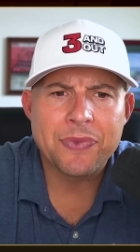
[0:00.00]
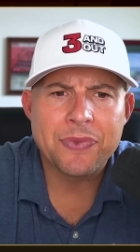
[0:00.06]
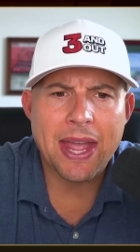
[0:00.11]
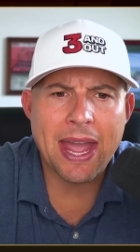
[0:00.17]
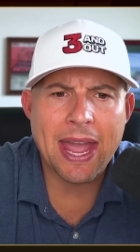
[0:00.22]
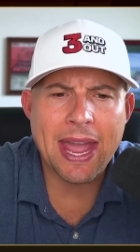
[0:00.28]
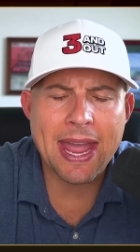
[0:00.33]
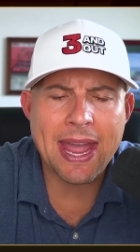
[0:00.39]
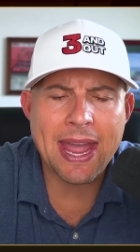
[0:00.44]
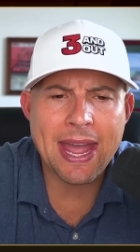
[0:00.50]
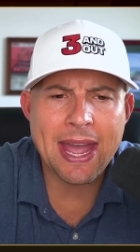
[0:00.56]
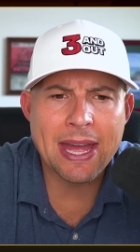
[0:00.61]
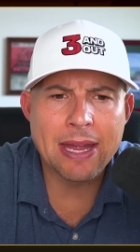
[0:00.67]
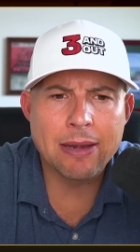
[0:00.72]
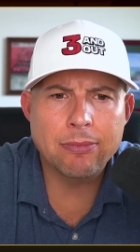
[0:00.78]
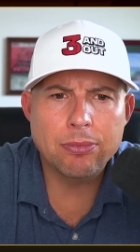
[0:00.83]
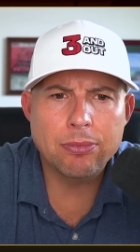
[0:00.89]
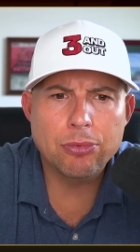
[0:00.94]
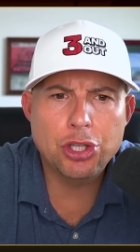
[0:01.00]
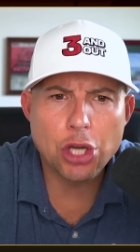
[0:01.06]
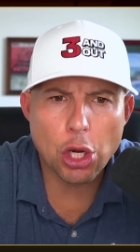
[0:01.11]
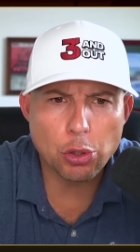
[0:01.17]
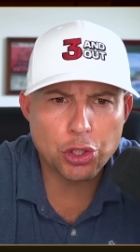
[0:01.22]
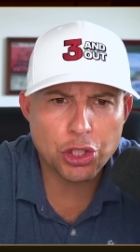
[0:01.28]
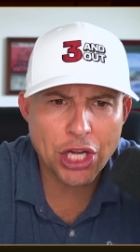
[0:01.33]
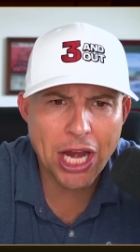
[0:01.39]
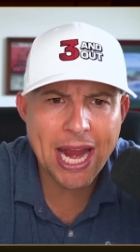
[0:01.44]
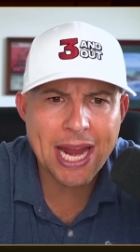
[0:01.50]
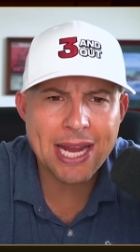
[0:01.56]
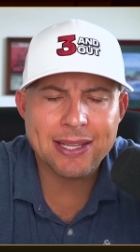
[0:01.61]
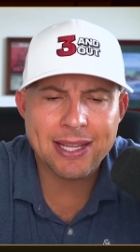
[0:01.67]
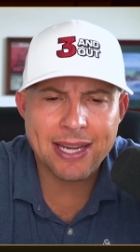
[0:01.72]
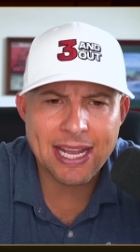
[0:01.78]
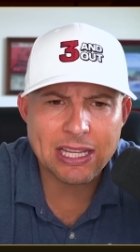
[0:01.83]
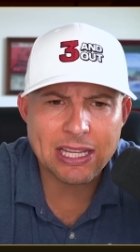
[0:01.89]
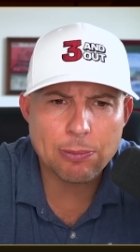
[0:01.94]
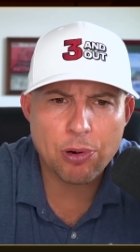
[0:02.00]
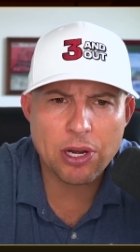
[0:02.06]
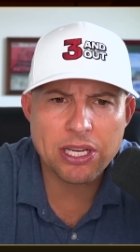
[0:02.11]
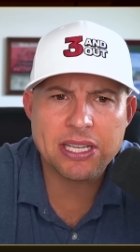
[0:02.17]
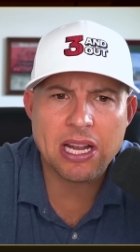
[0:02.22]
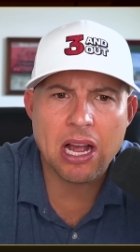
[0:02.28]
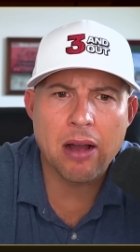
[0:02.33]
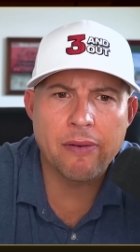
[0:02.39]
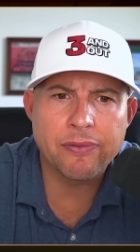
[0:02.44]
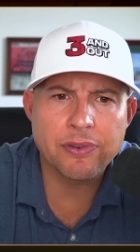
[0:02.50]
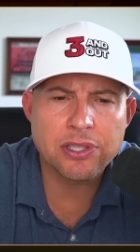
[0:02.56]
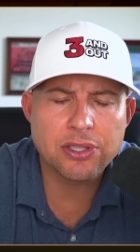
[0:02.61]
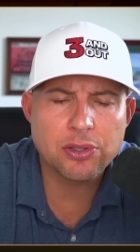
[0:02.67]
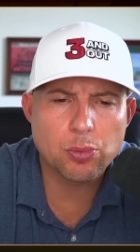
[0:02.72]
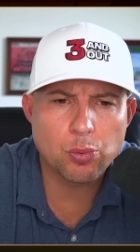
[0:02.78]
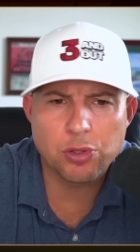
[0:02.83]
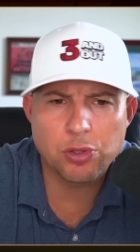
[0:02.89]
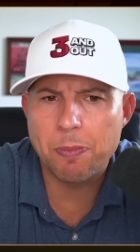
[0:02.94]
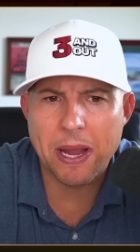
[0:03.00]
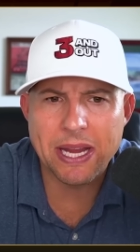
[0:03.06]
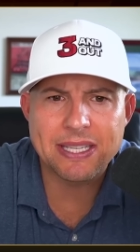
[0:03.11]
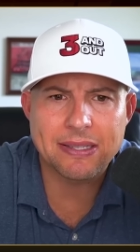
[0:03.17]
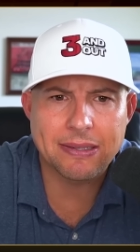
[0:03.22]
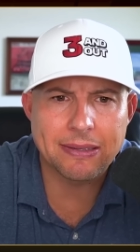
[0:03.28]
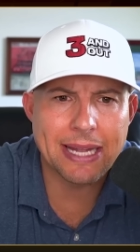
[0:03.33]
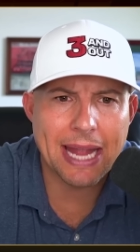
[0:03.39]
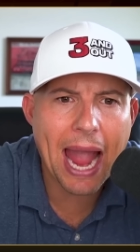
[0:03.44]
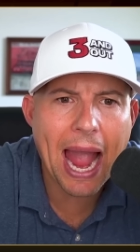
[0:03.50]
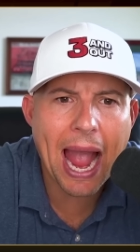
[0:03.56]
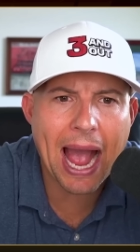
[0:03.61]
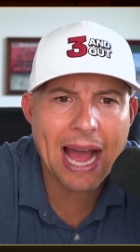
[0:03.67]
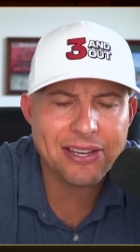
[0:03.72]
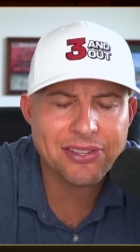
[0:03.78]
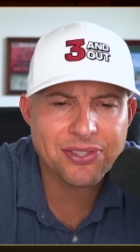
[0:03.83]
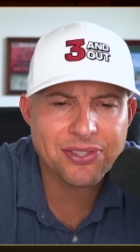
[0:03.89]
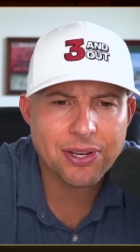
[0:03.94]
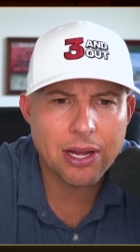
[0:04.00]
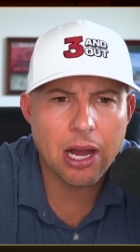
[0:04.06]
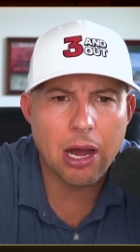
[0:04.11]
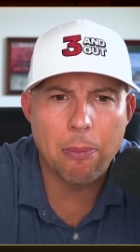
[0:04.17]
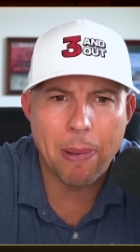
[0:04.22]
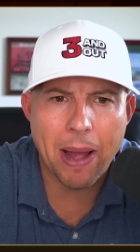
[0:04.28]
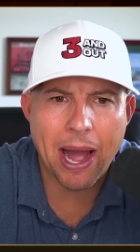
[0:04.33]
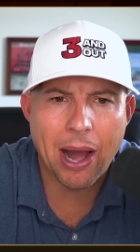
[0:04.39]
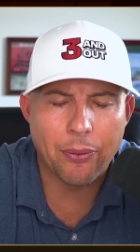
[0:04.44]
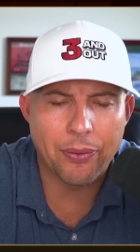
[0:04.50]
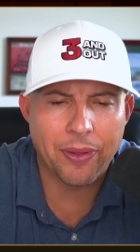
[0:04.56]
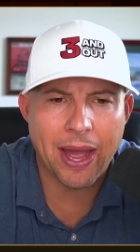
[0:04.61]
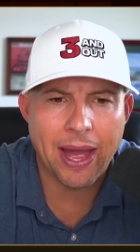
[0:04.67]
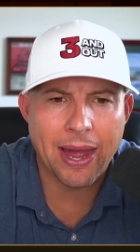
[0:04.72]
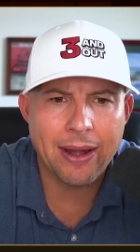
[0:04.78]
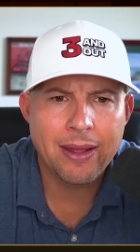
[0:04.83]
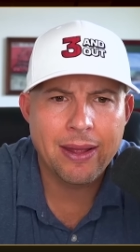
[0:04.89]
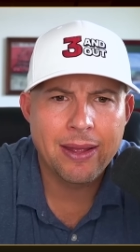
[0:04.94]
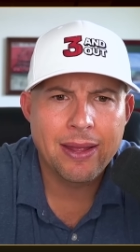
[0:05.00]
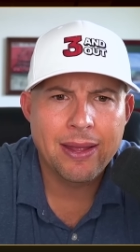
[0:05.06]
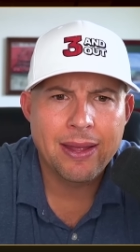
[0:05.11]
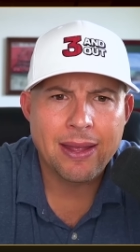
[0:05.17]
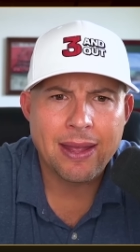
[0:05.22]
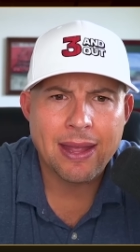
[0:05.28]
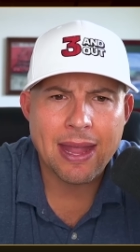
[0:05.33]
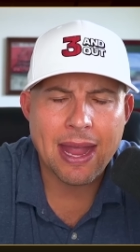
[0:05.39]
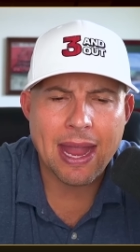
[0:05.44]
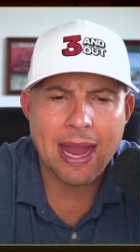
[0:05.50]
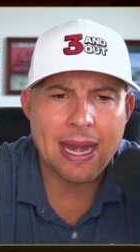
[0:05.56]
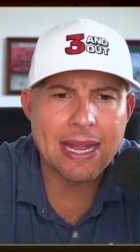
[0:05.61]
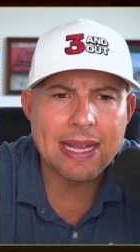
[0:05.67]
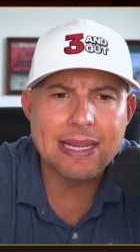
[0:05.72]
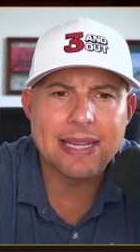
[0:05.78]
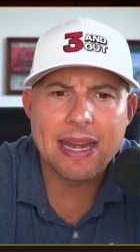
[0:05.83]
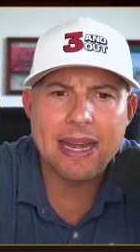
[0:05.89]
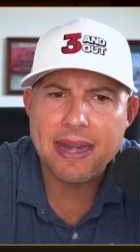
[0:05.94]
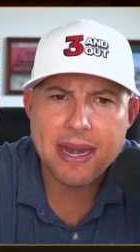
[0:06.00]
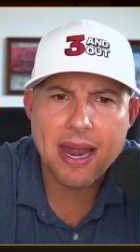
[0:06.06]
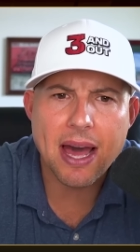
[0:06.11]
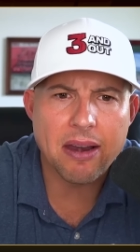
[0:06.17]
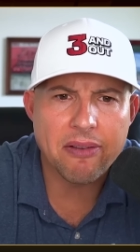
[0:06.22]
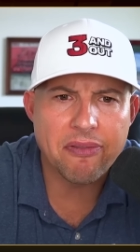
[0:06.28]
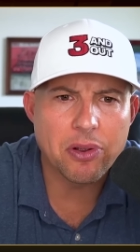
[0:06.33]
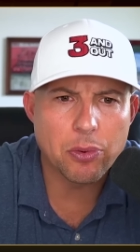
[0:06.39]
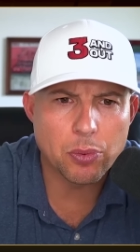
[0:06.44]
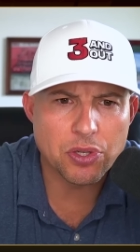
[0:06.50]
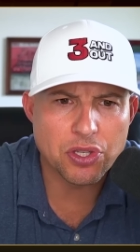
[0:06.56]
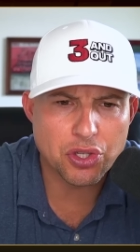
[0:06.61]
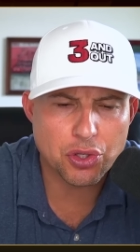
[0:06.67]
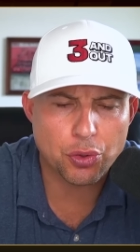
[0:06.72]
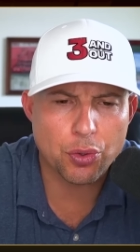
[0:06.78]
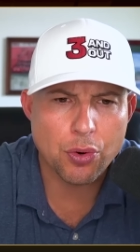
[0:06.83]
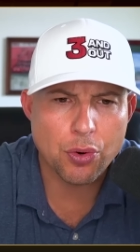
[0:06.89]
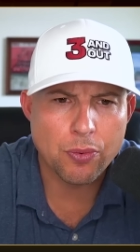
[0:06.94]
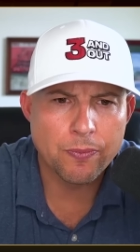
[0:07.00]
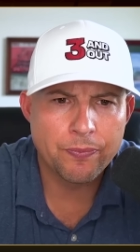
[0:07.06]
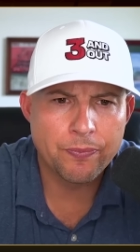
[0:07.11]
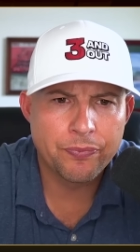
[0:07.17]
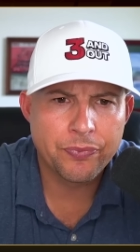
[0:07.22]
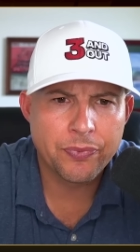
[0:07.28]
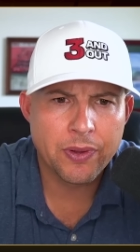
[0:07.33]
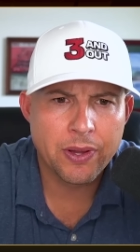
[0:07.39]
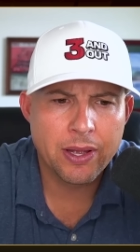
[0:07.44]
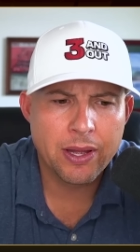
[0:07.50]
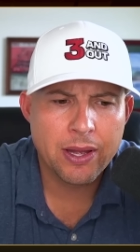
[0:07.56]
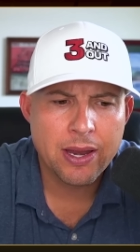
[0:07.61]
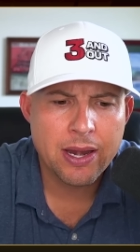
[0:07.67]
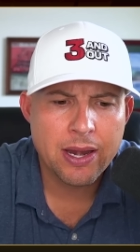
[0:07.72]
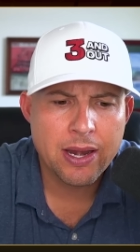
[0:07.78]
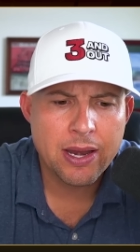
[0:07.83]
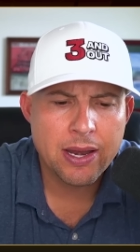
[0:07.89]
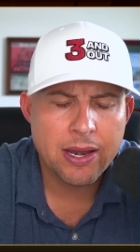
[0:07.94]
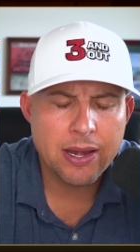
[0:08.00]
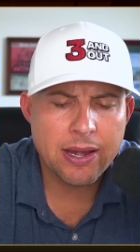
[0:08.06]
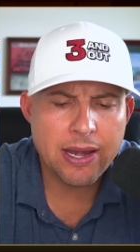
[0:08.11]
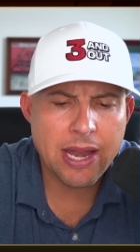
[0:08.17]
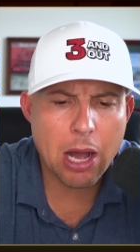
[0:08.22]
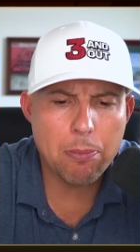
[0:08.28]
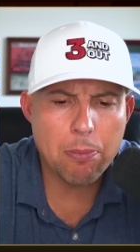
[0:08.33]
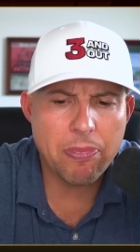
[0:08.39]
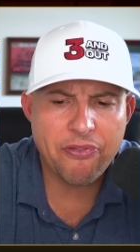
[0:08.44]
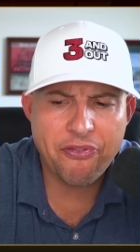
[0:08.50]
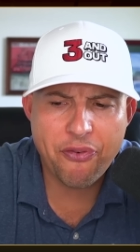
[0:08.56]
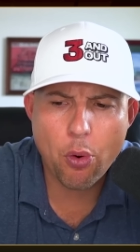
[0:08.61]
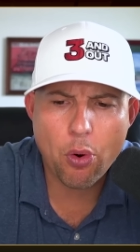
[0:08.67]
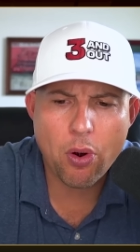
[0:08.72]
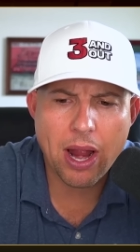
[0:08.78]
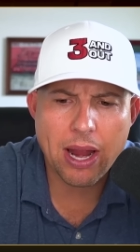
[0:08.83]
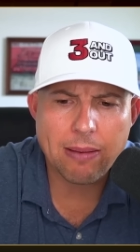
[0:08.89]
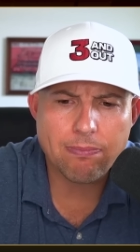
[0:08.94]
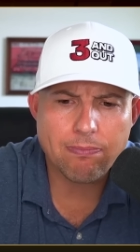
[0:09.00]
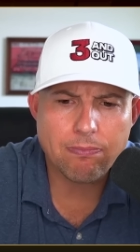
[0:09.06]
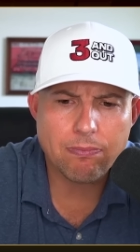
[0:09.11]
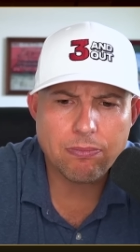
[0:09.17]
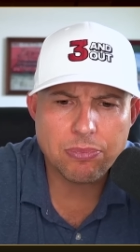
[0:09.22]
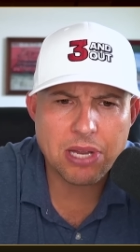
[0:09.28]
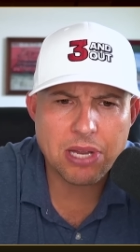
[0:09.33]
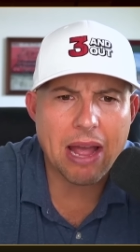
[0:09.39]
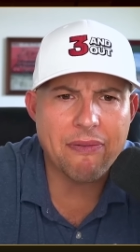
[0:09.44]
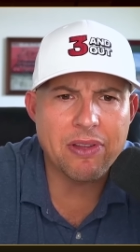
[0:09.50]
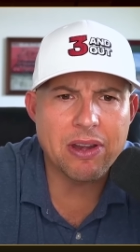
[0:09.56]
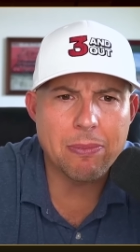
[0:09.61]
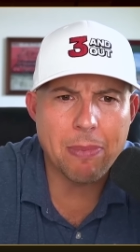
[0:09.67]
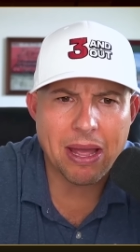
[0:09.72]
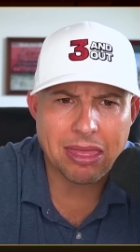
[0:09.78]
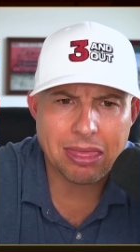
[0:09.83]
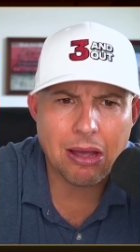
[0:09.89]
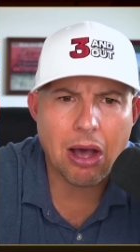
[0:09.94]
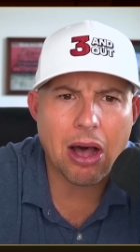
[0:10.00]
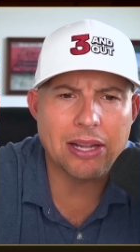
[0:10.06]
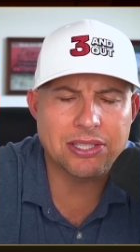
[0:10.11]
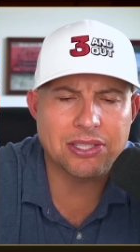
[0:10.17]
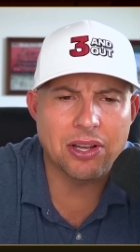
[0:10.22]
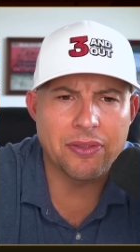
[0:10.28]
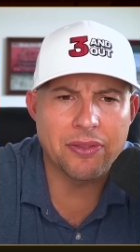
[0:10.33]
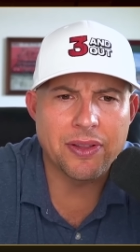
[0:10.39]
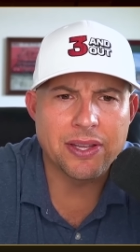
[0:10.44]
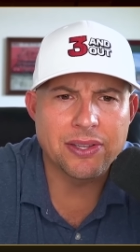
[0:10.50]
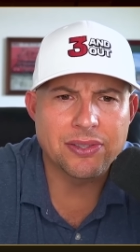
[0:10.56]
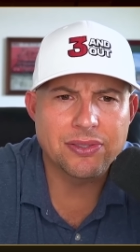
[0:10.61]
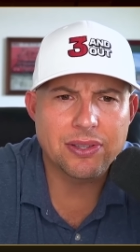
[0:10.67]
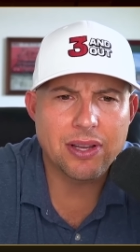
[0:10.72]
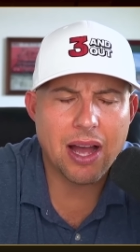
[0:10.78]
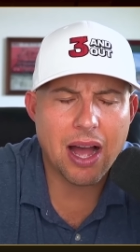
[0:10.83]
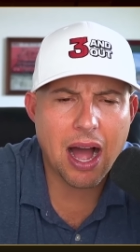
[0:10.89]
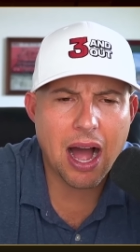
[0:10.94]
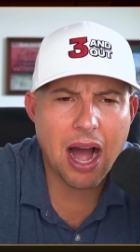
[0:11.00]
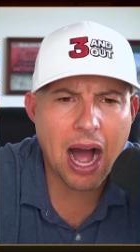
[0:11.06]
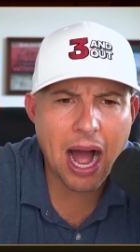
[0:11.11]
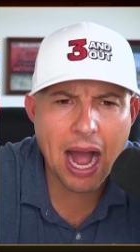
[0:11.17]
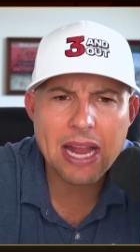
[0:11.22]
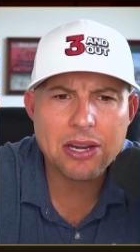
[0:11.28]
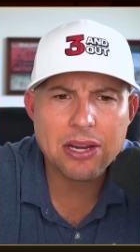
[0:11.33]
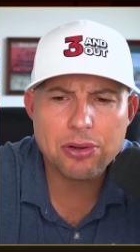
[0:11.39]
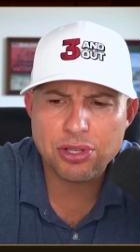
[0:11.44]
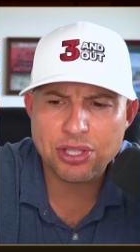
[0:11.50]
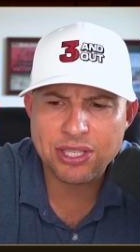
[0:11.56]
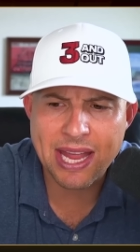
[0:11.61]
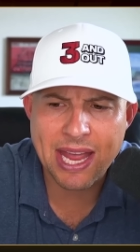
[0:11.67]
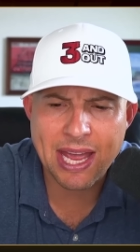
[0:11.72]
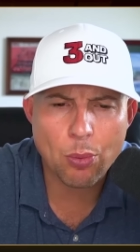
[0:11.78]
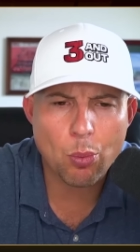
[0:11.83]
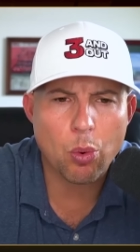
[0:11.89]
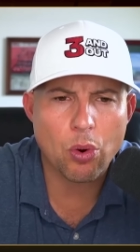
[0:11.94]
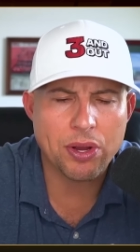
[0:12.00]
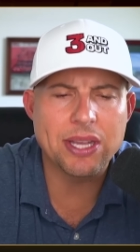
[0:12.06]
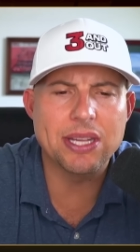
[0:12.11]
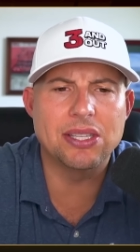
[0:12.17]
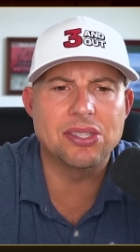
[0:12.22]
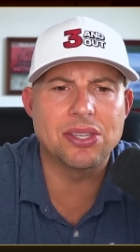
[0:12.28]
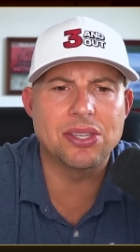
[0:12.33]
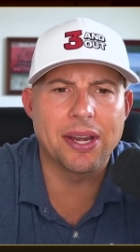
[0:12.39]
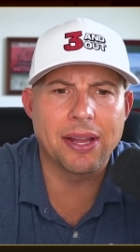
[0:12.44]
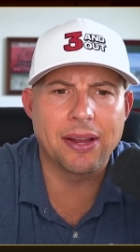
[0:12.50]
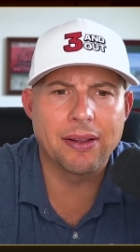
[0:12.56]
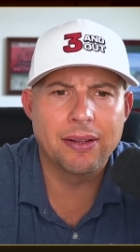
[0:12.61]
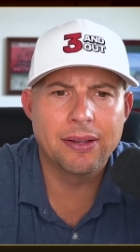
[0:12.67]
And Joe Schoen today at the press conference was basically asked about that. And he said none of it was true. Now, before I dive into my thoughts on this, I understand where he's sitting.